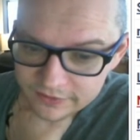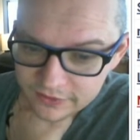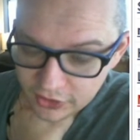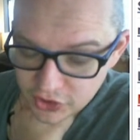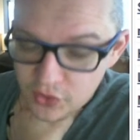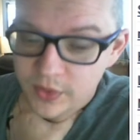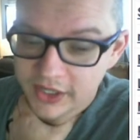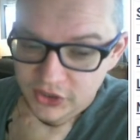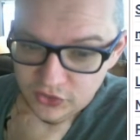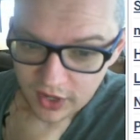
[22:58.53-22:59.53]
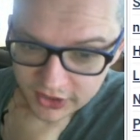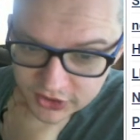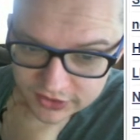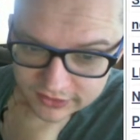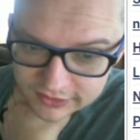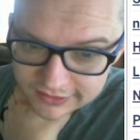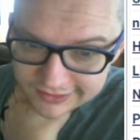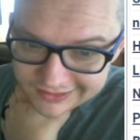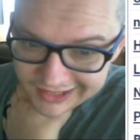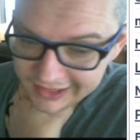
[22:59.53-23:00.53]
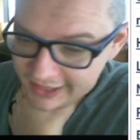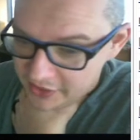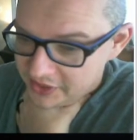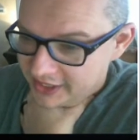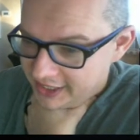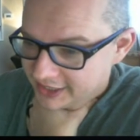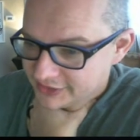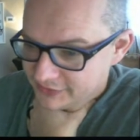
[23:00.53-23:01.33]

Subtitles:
a 2-week stretch like Gary King is